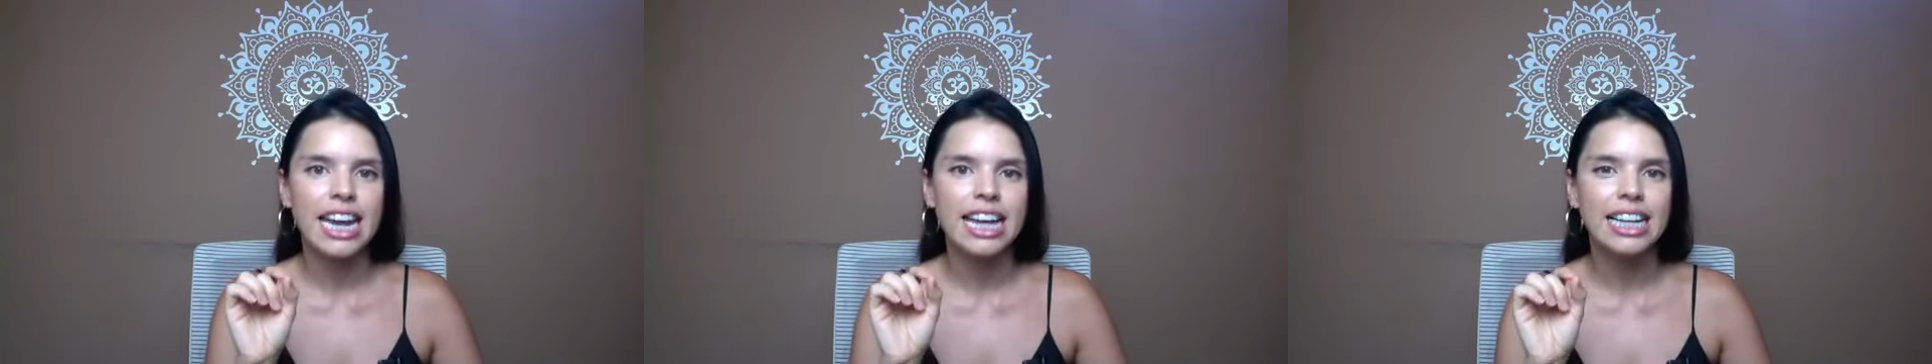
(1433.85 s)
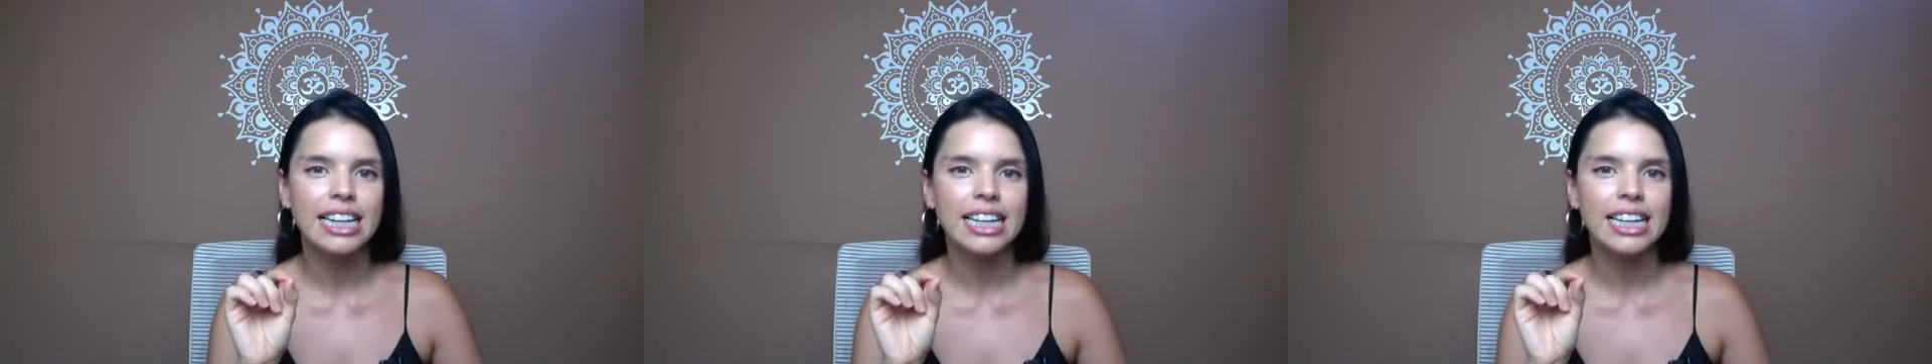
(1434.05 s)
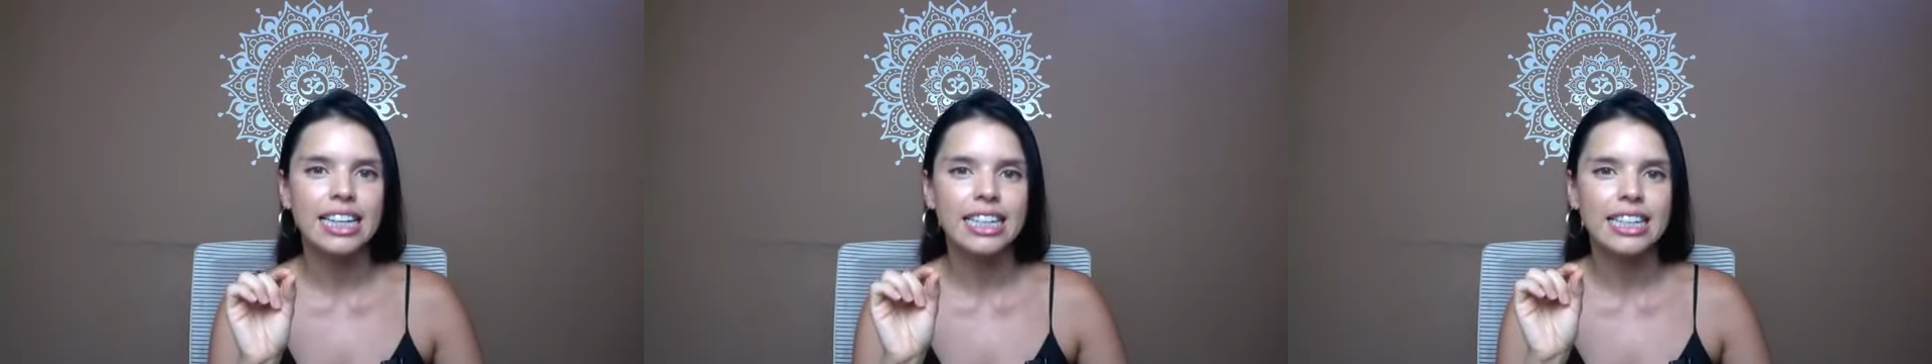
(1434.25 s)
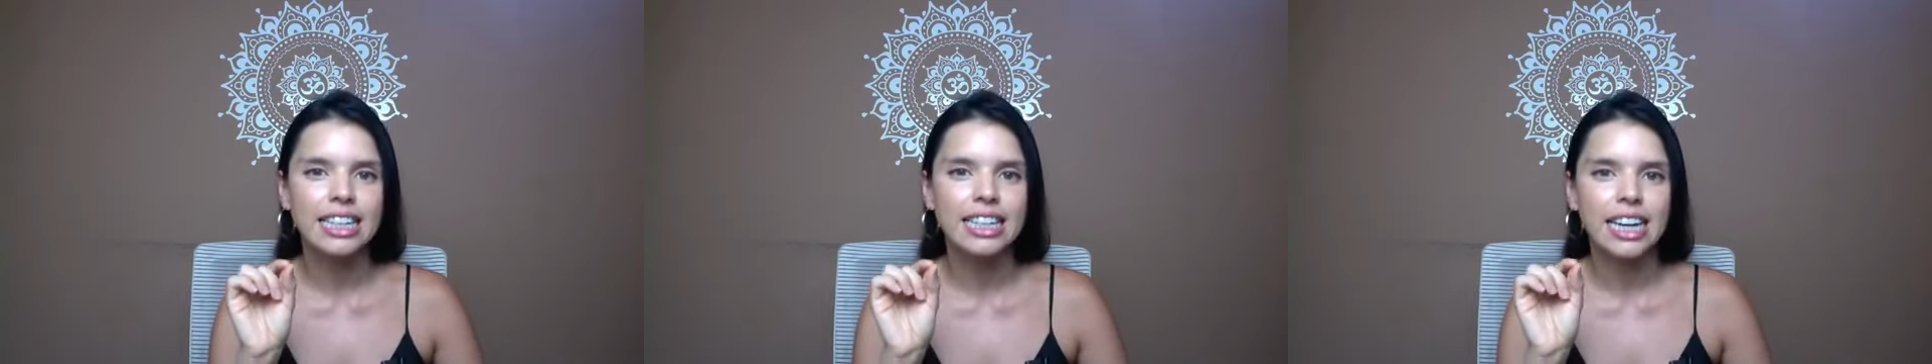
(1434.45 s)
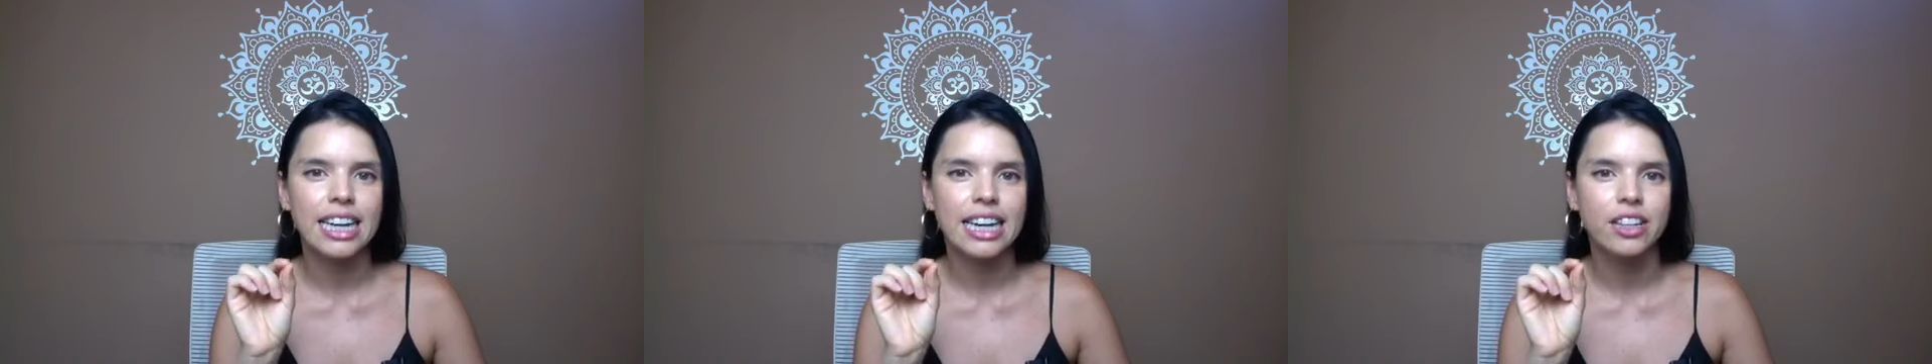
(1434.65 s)

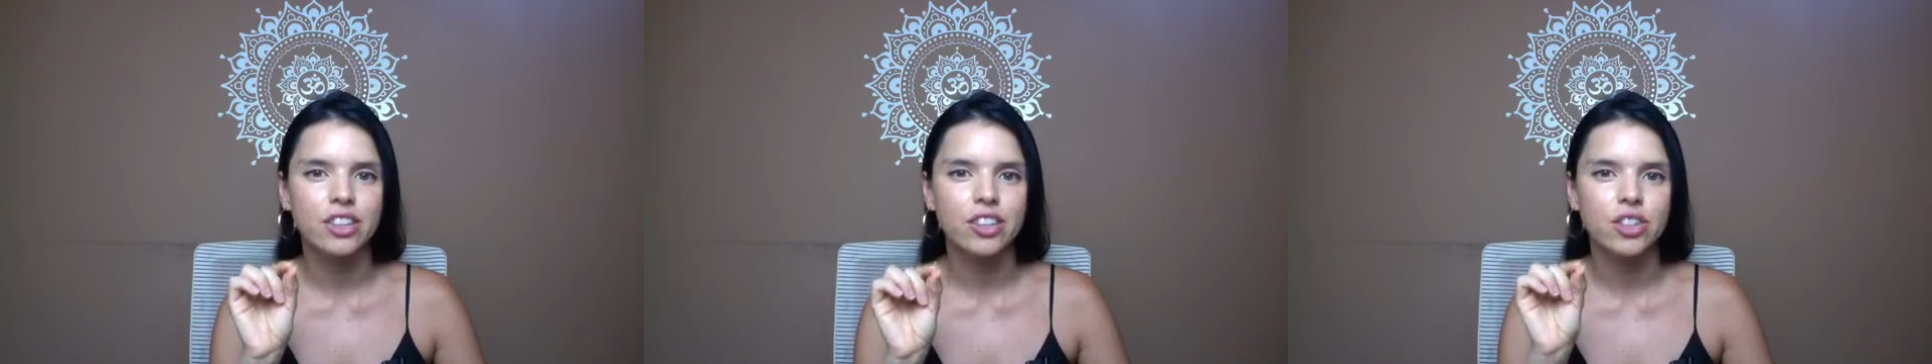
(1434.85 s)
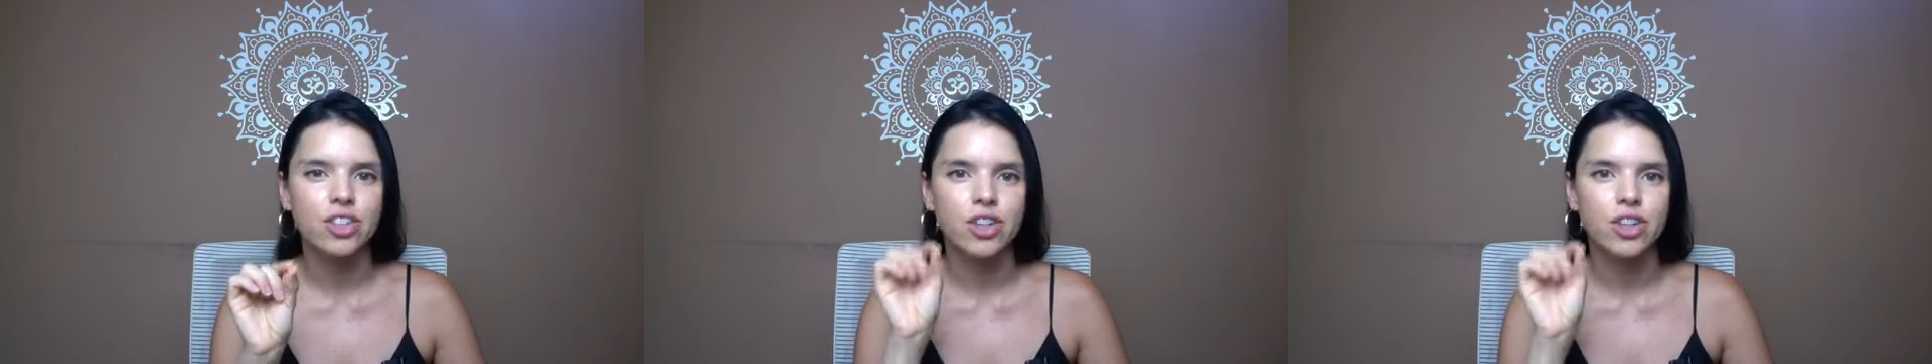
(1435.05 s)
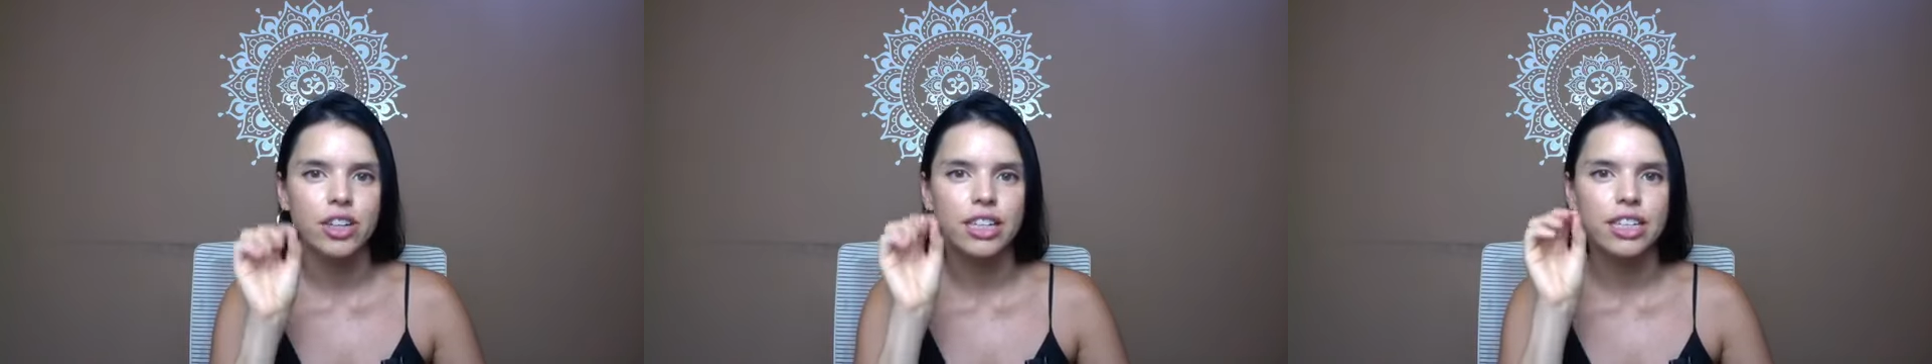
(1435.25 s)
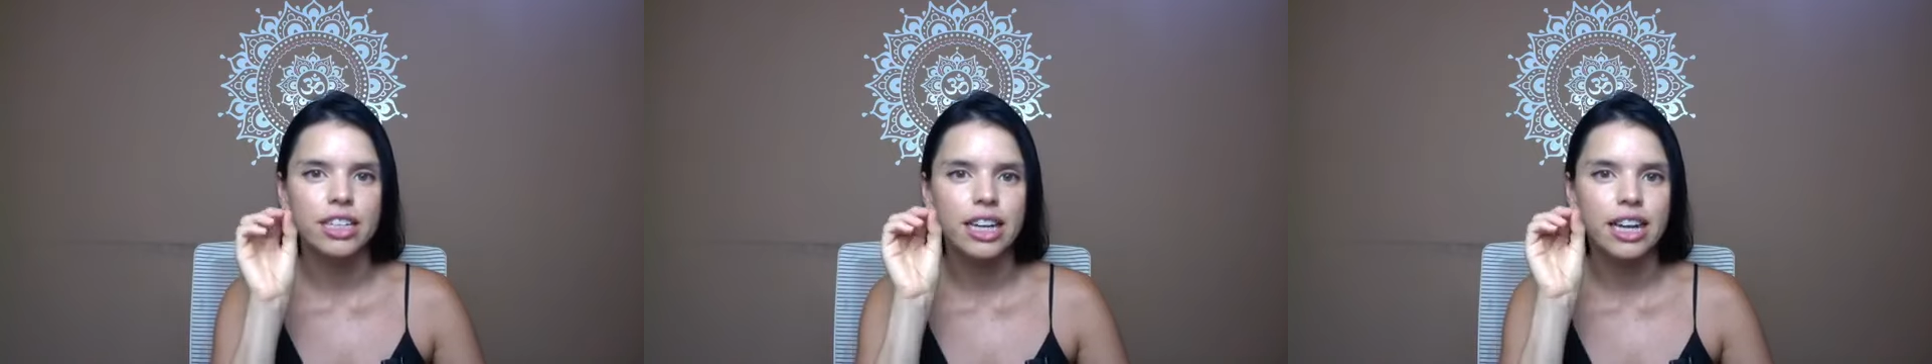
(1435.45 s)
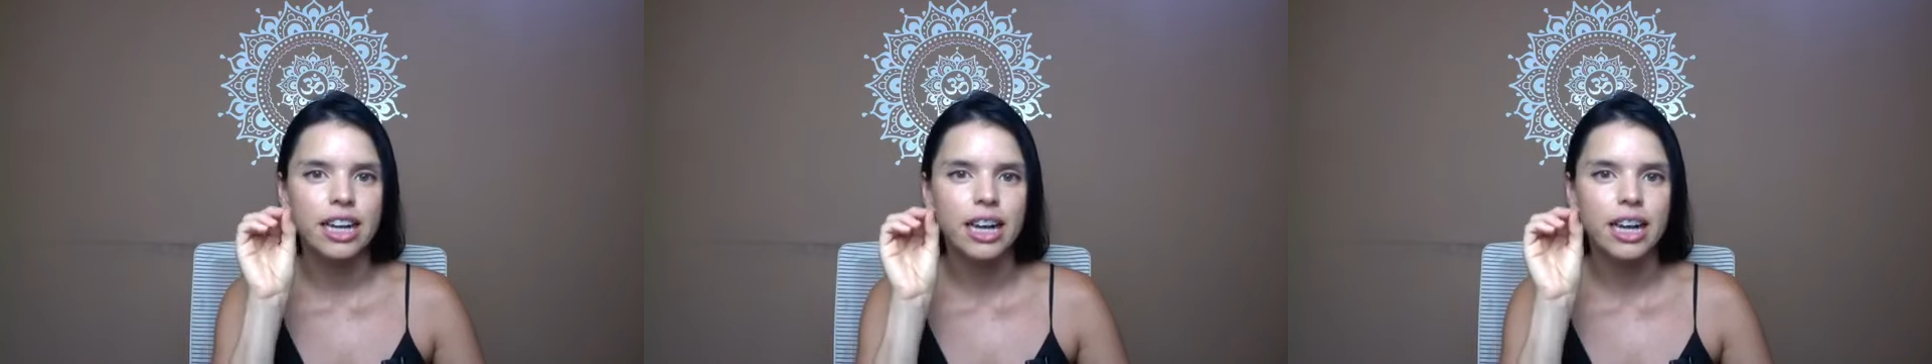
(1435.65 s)
elegant answer. It's